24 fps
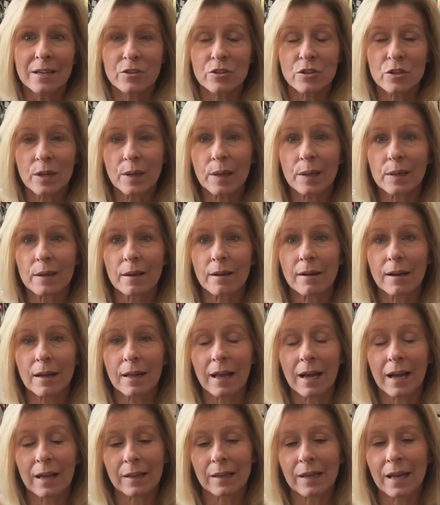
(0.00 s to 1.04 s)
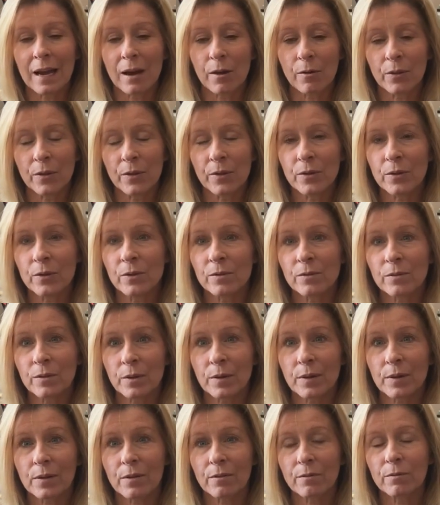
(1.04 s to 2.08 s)
Just allow the
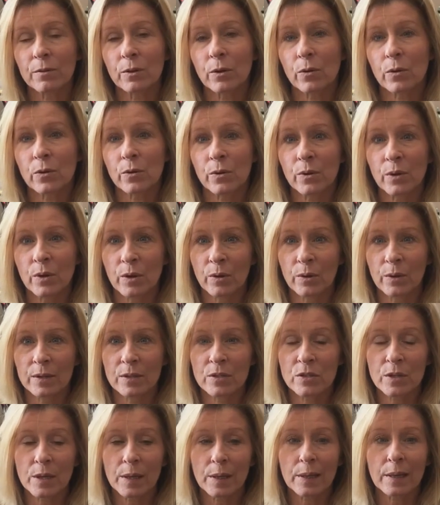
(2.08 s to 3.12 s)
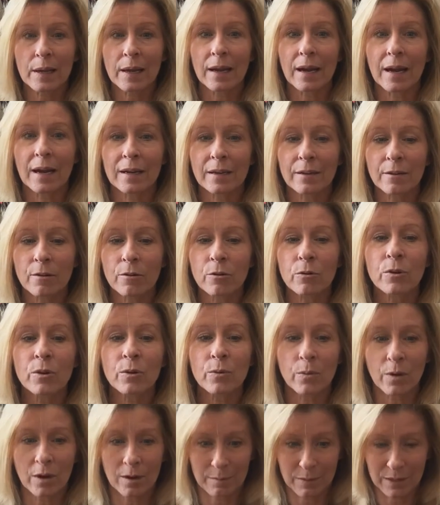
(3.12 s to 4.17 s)
universe to flow through you and just say, I know you
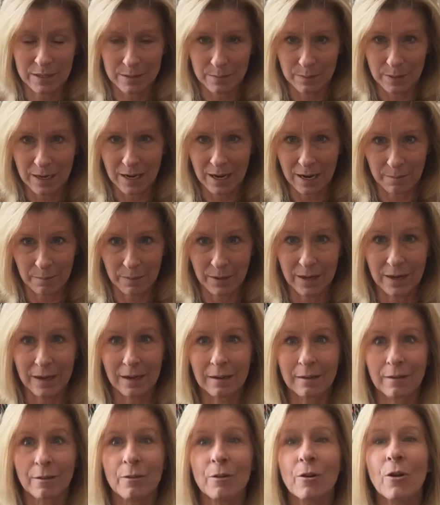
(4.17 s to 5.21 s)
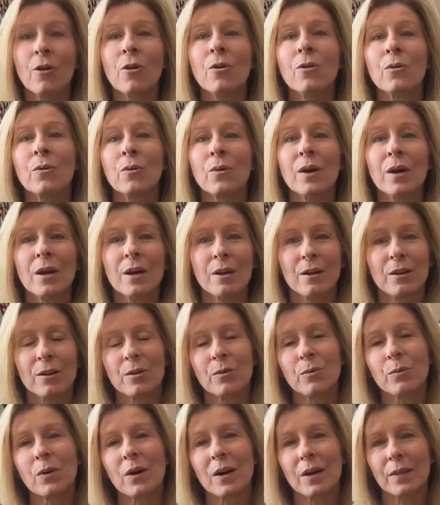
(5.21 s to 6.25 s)
want me to be happy. I know
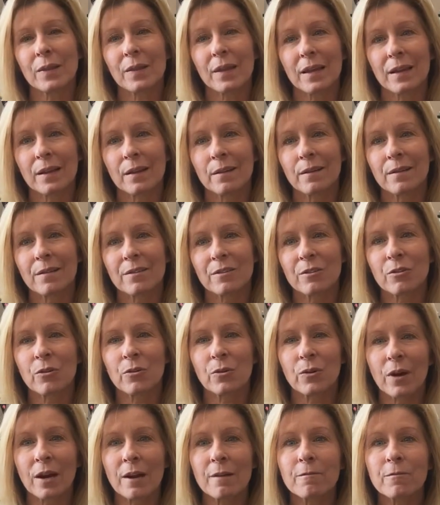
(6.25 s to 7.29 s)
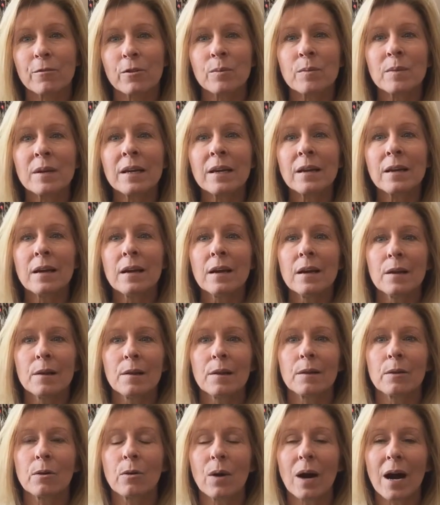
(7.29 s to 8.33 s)
you want things to go great for me.
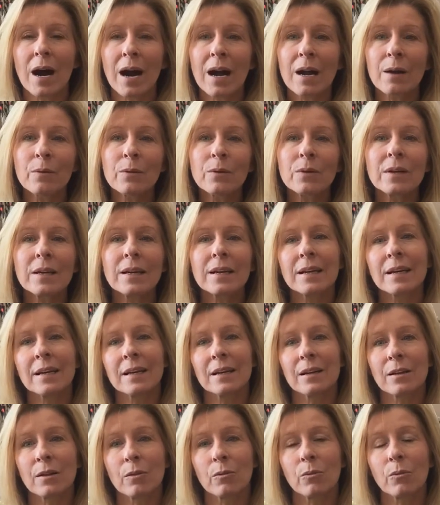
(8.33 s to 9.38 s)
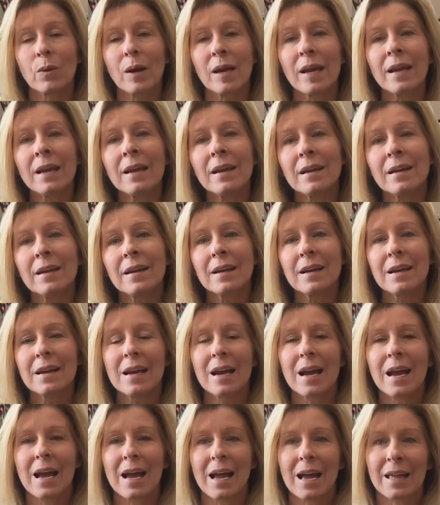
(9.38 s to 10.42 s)
So I will get out of the way,
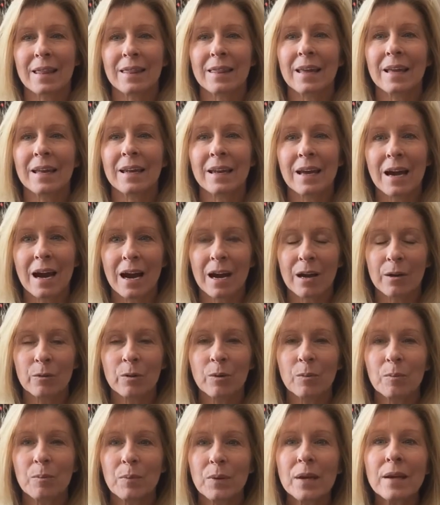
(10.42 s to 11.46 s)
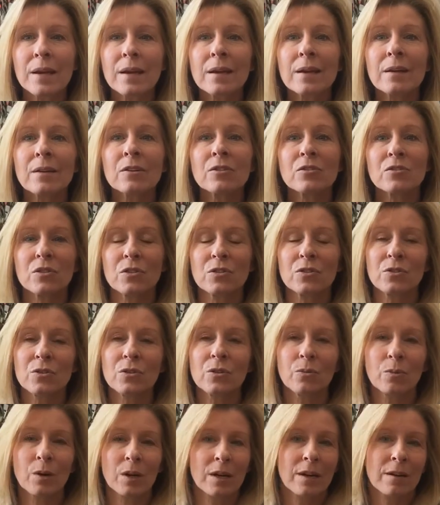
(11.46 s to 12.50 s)
and then I will be here to
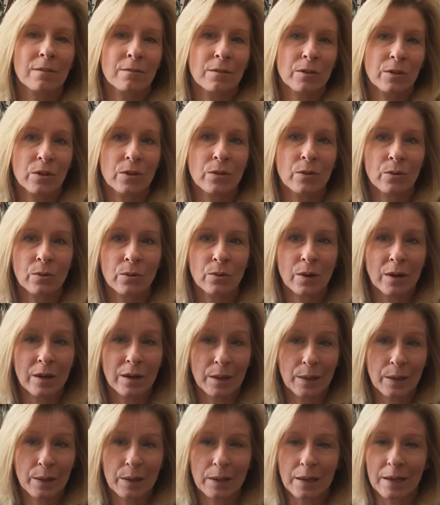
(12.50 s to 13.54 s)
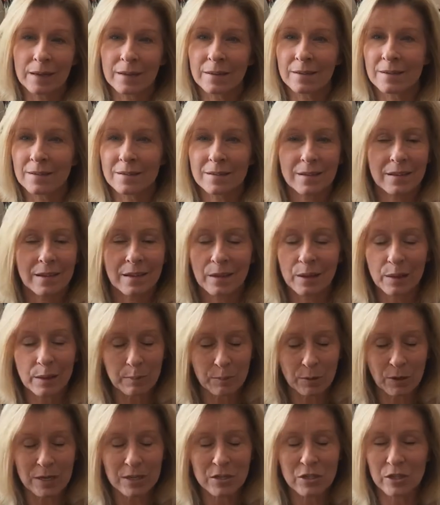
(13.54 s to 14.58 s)
do whatever you send the
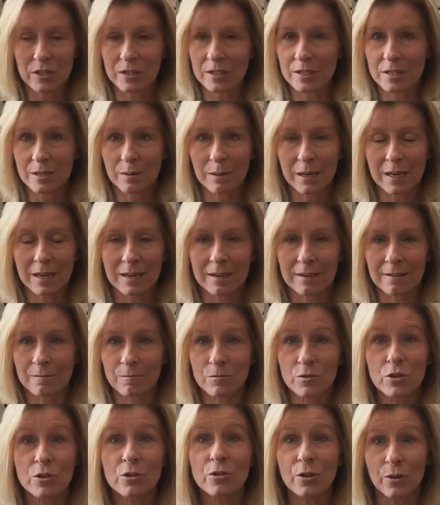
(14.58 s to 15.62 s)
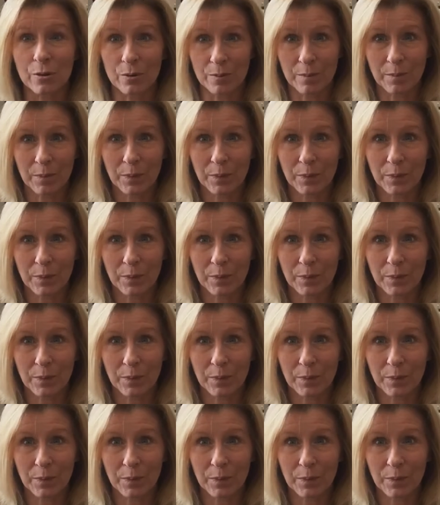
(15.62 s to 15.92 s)
inspiration to me to do.